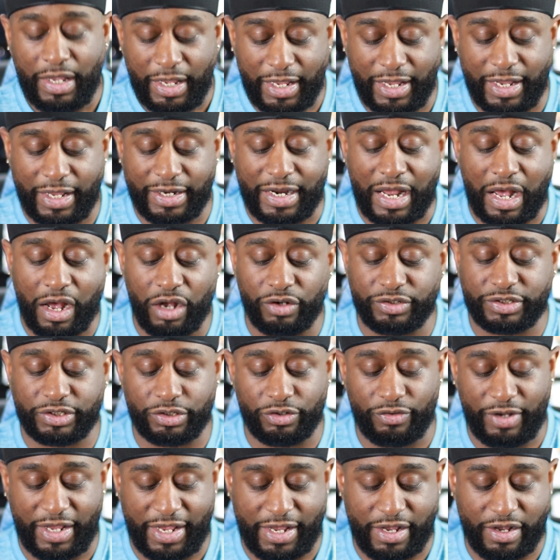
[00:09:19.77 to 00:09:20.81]
And I
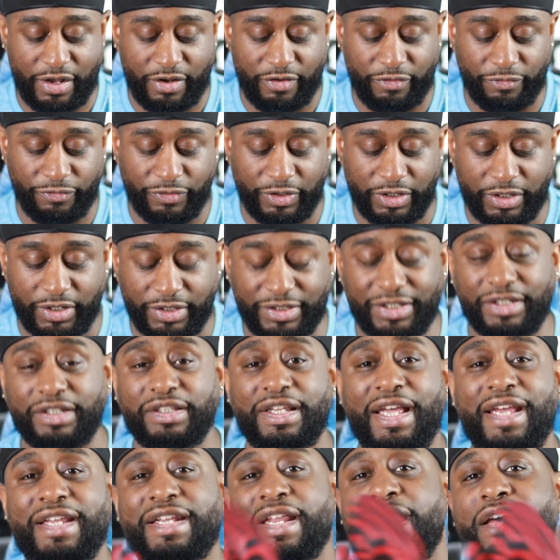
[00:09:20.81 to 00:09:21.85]
also have the
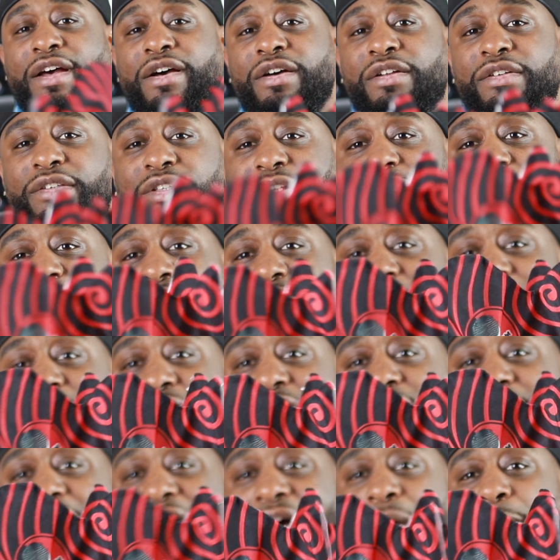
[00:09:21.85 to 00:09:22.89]
lay down. The lay
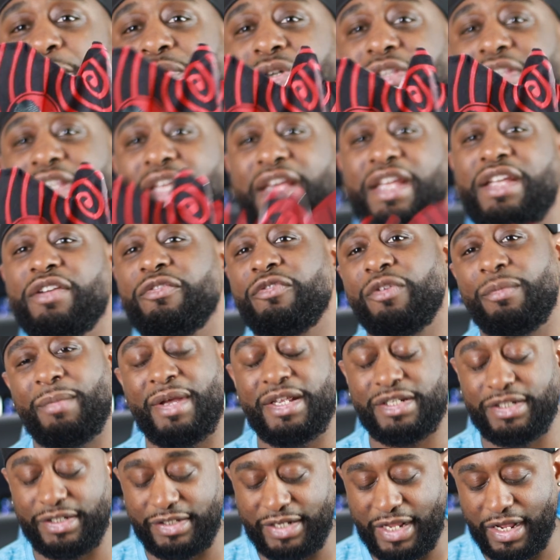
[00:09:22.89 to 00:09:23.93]
down, I'll put that
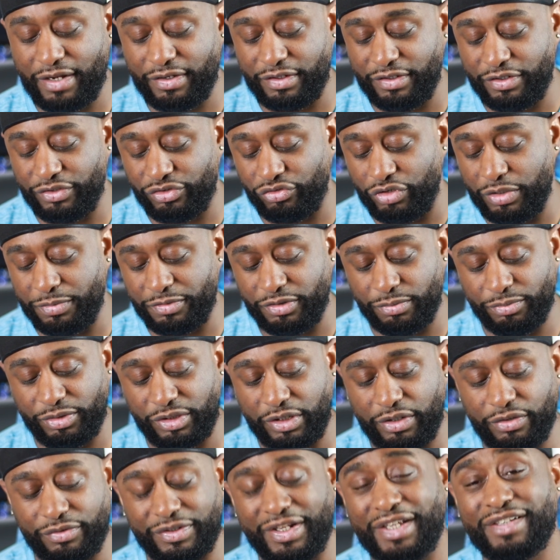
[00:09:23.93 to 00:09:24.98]
information down in the description
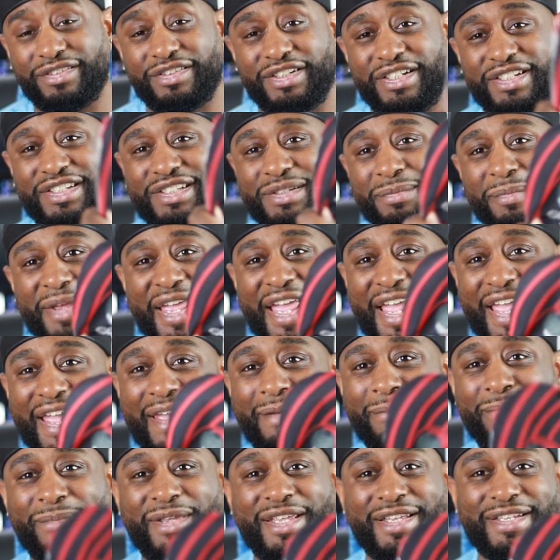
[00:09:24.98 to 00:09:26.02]
below. There's just some
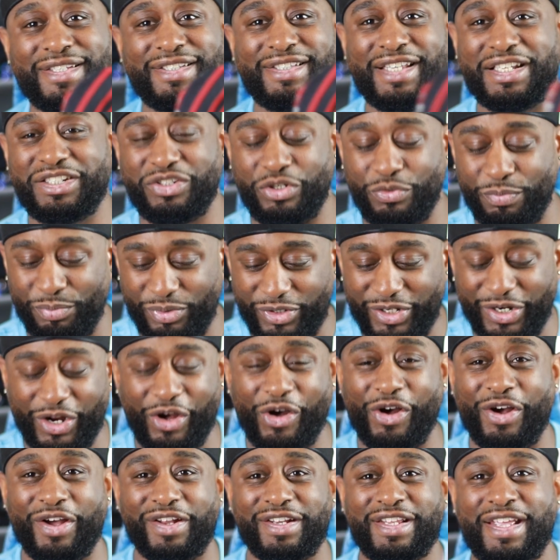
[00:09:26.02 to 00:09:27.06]
hand mitts that you put
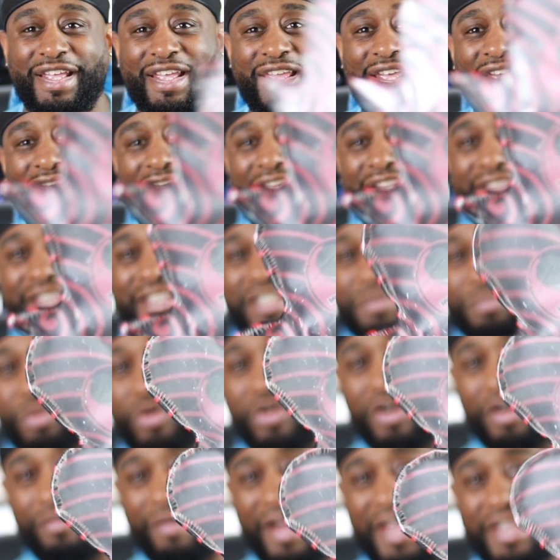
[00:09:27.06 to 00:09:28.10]
on, and this
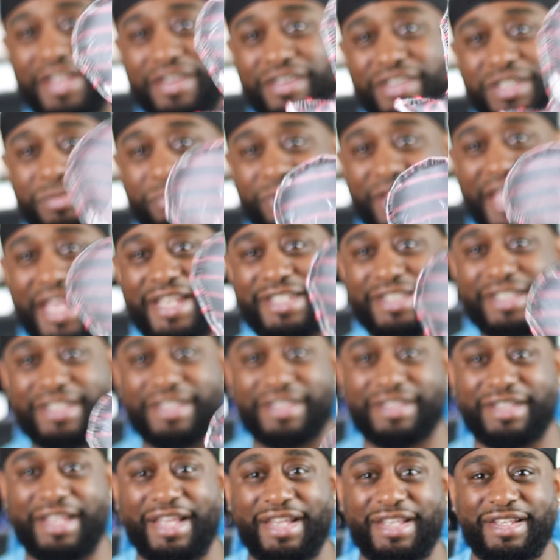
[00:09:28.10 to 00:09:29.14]
part right here is plastic.
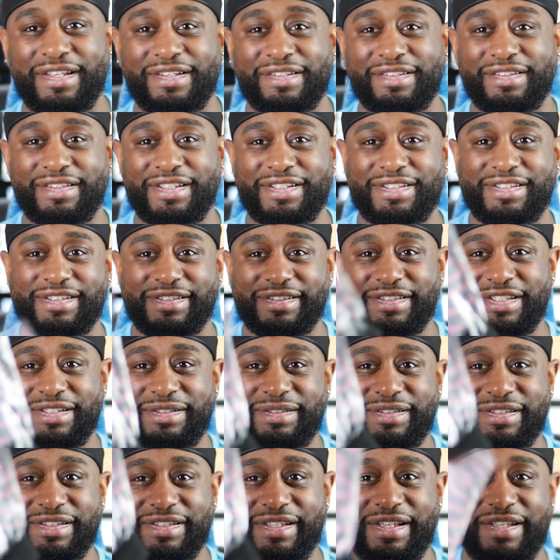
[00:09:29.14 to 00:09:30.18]
Like
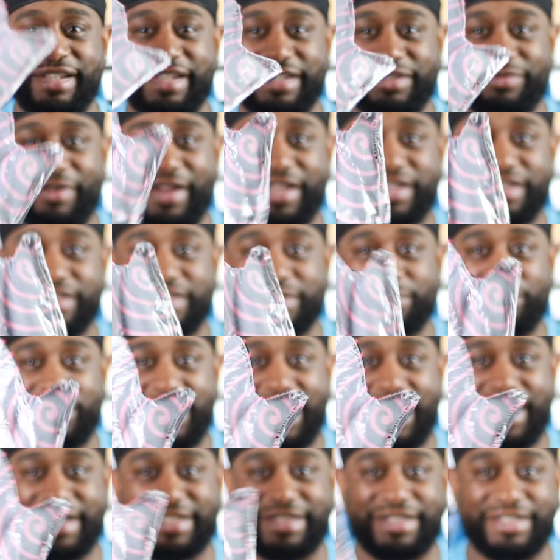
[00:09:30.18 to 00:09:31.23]
this right here is
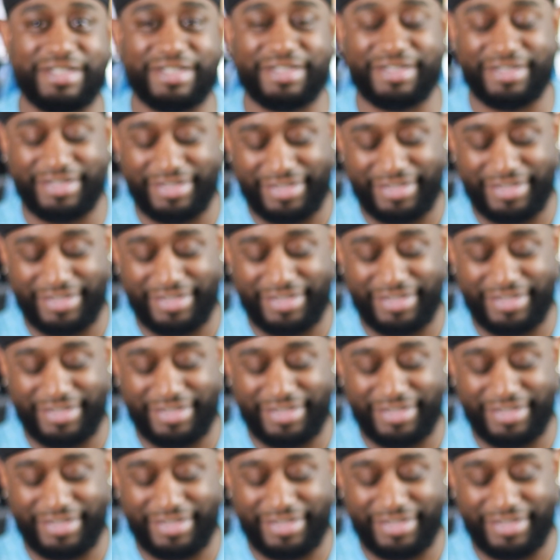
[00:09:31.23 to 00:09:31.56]
plastic.